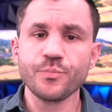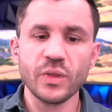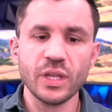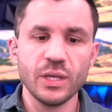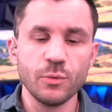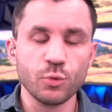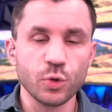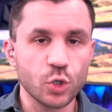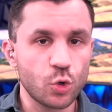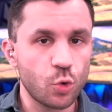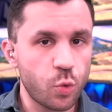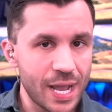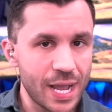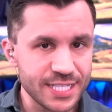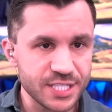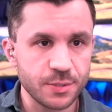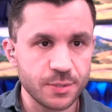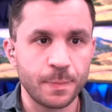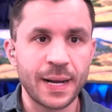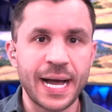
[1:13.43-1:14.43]

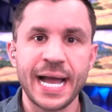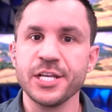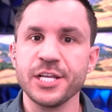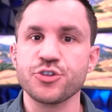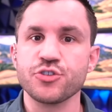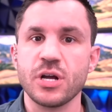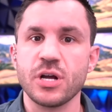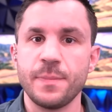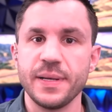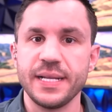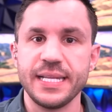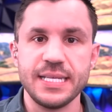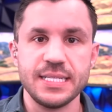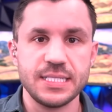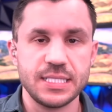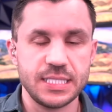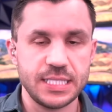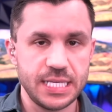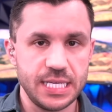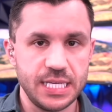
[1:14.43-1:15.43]
request by Trump and his
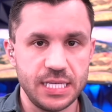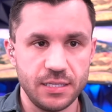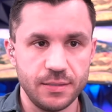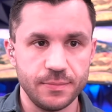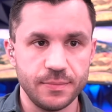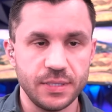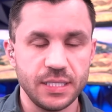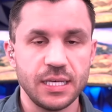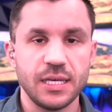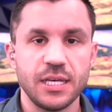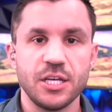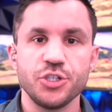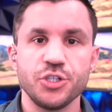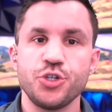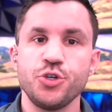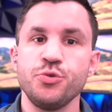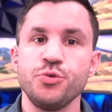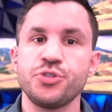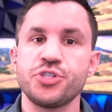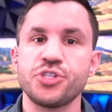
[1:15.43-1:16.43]
team
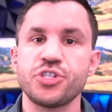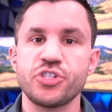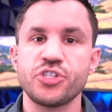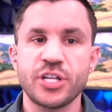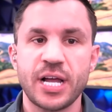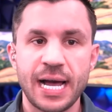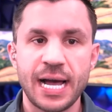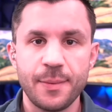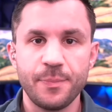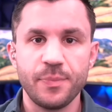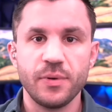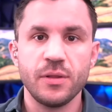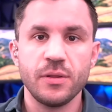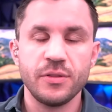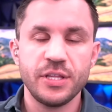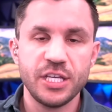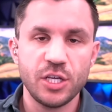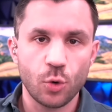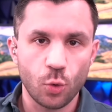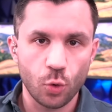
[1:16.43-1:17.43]
to stop
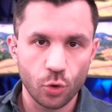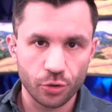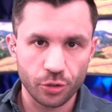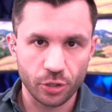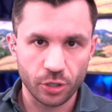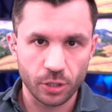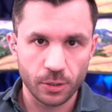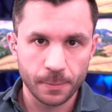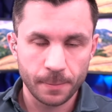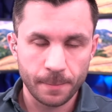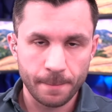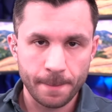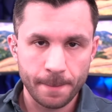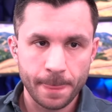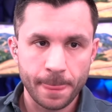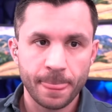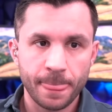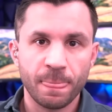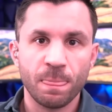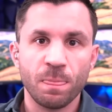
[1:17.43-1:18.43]
the order
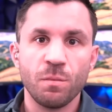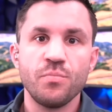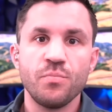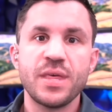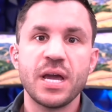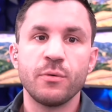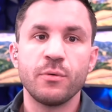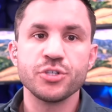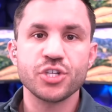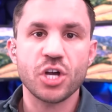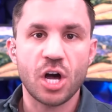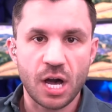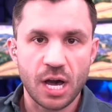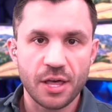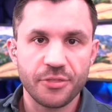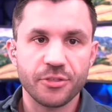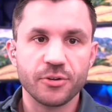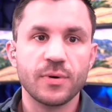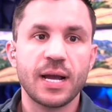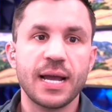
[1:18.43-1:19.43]
that was
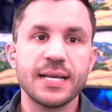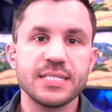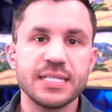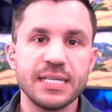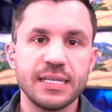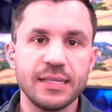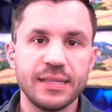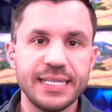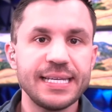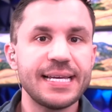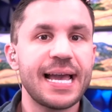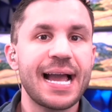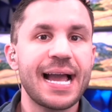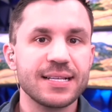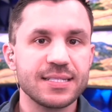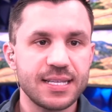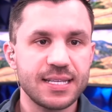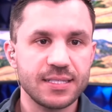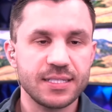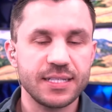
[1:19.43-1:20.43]
authorizing the
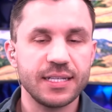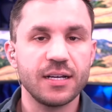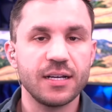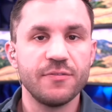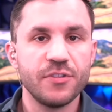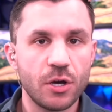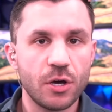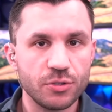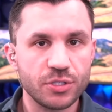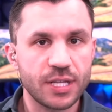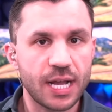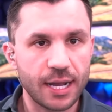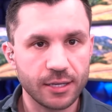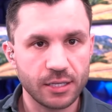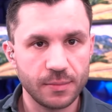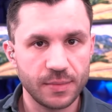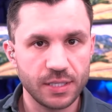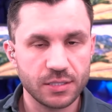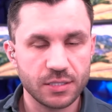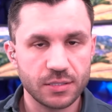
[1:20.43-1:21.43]
accessing of those
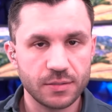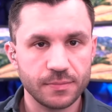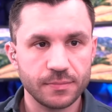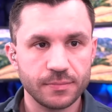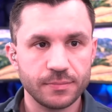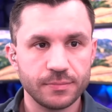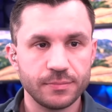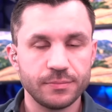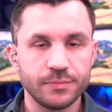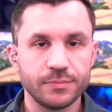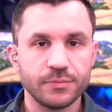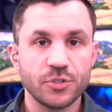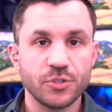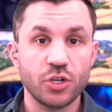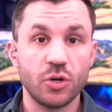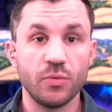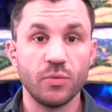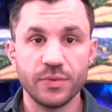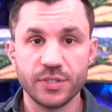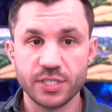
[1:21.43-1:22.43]
documents.
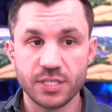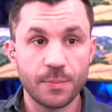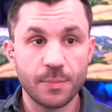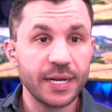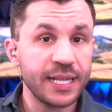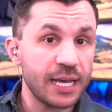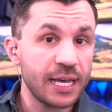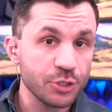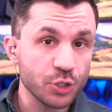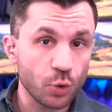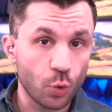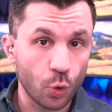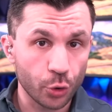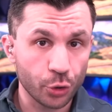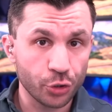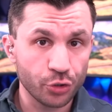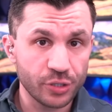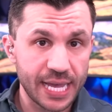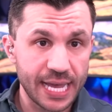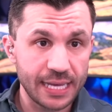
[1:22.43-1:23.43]
So somebody else
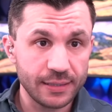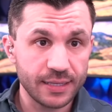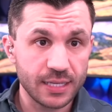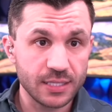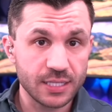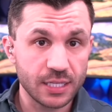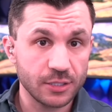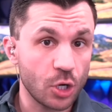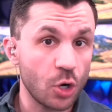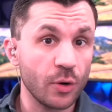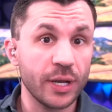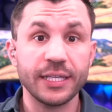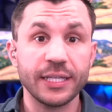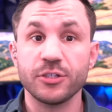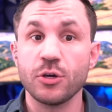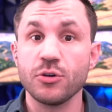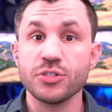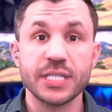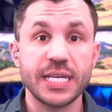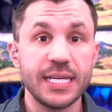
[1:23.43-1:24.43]
ordered that. They said, go get
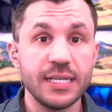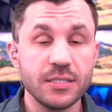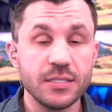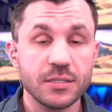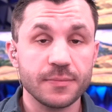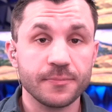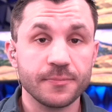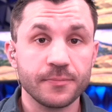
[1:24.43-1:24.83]
those things.